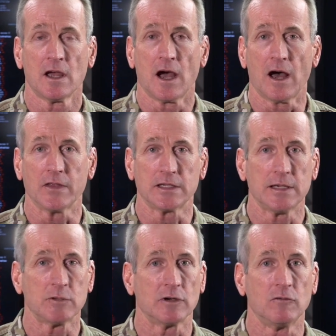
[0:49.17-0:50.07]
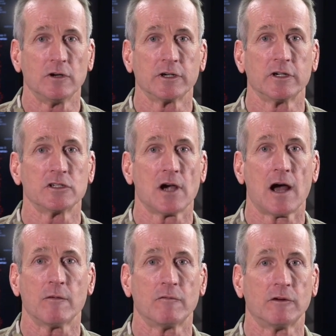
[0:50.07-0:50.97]
Uh, the team did a really good
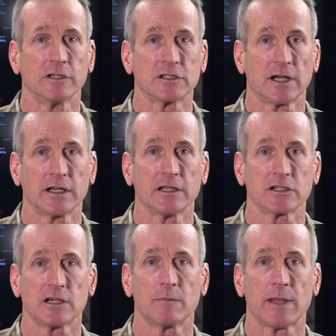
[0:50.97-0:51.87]
job of really studying the ship,